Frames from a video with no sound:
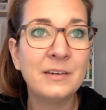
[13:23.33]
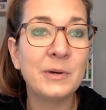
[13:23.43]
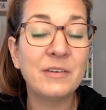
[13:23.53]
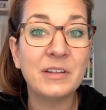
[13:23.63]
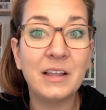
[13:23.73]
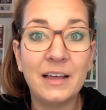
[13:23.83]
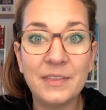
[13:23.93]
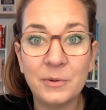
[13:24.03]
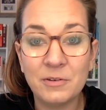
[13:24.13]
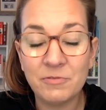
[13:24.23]
We have a lot
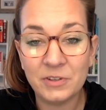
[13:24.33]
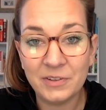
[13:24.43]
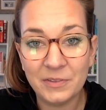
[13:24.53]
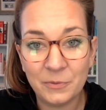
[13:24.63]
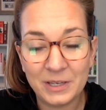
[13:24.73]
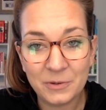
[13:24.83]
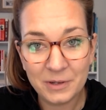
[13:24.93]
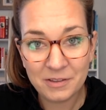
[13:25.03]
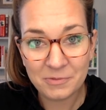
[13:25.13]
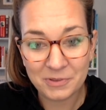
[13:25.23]
that we'd fill in the week
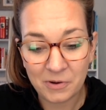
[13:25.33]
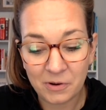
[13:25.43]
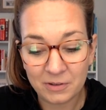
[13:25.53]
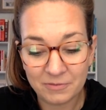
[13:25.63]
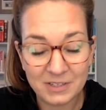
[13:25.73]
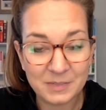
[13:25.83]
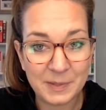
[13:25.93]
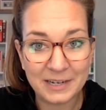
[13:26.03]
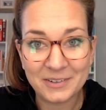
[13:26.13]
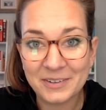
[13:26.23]
with all of this
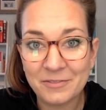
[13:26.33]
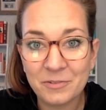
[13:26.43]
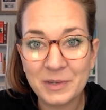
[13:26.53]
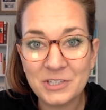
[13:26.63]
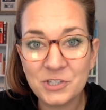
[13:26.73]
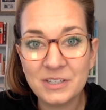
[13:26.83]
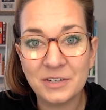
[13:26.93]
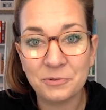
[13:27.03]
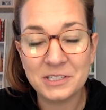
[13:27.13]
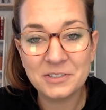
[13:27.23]
background information
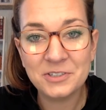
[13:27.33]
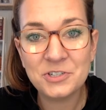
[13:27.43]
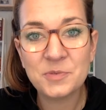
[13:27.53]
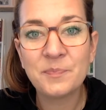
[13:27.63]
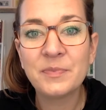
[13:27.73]
and research.